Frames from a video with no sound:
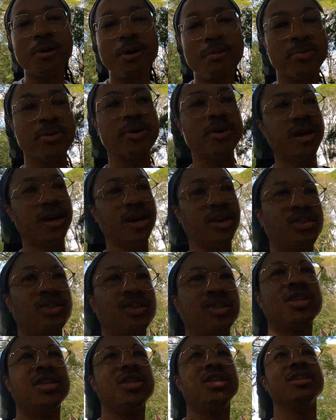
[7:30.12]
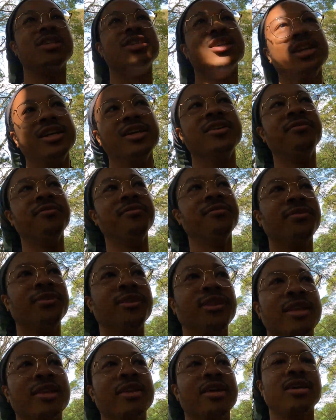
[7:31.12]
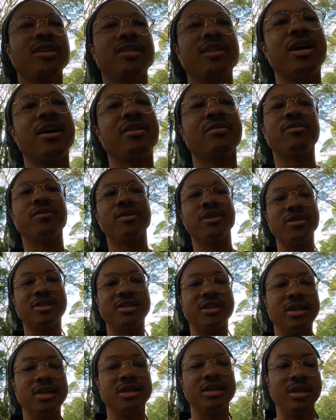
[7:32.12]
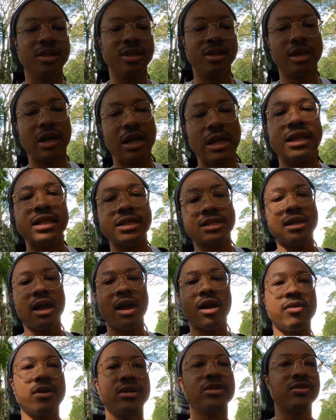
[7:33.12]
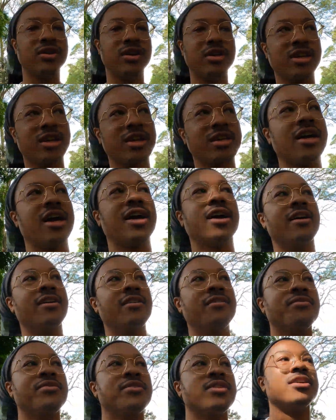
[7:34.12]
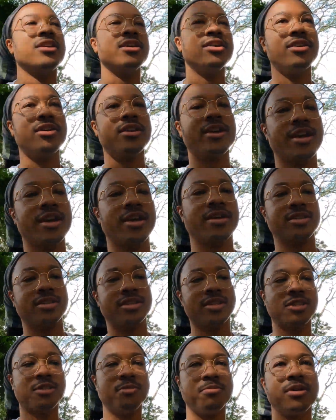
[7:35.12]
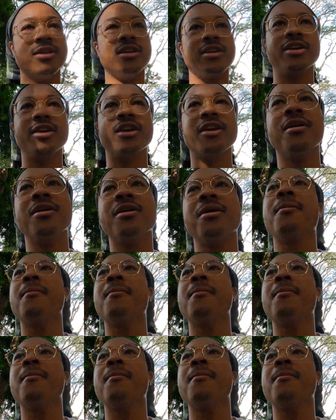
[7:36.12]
be pretty interesting to see, because I haven't really seen any style restaurants like that here yet since being here.